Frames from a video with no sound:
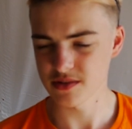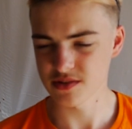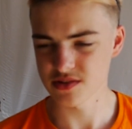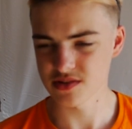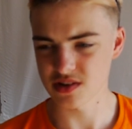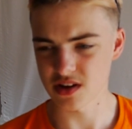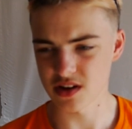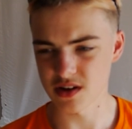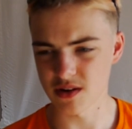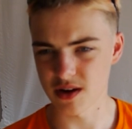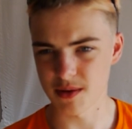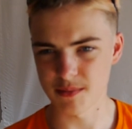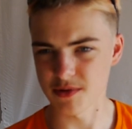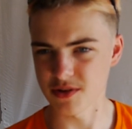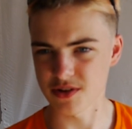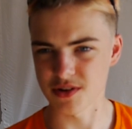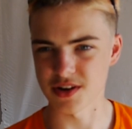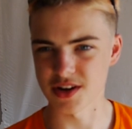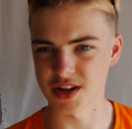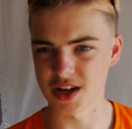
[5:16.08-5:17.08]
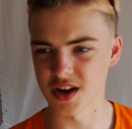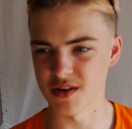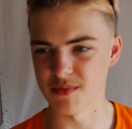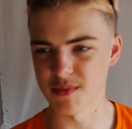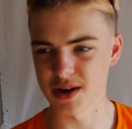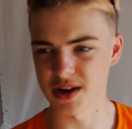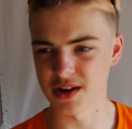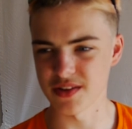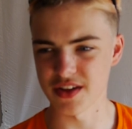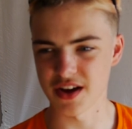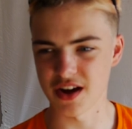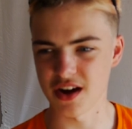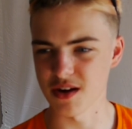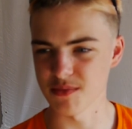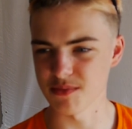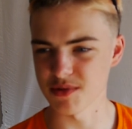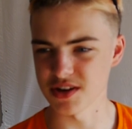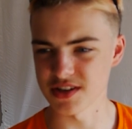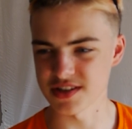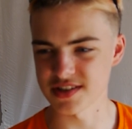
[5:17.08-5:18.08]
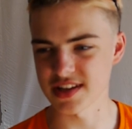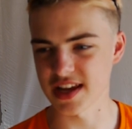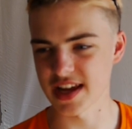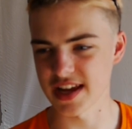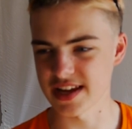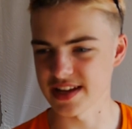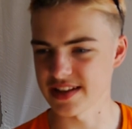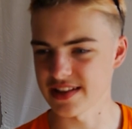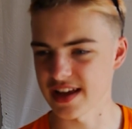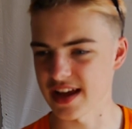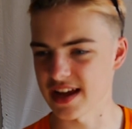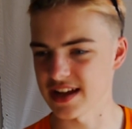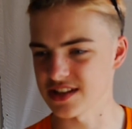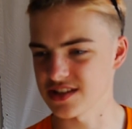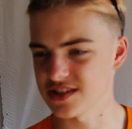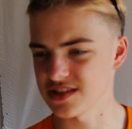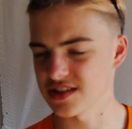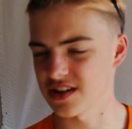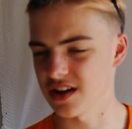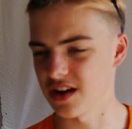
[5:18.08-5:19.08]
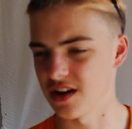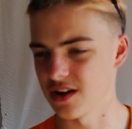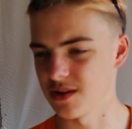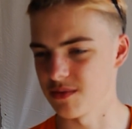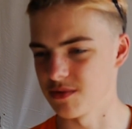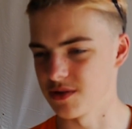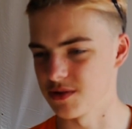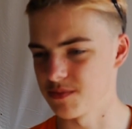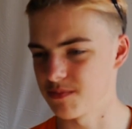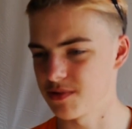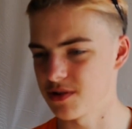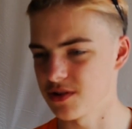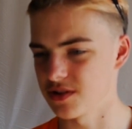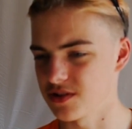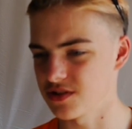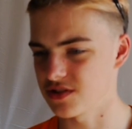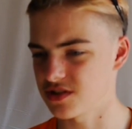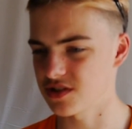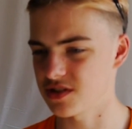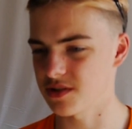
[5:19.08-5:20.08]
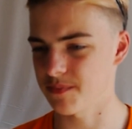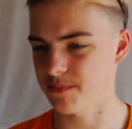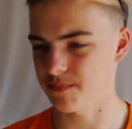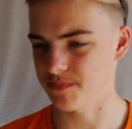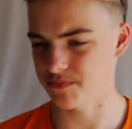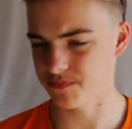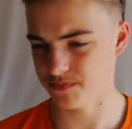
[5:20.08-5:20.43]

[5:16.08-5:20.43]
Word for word: So I'm not going to go, oh my God, that I'm going to say that uh, I would put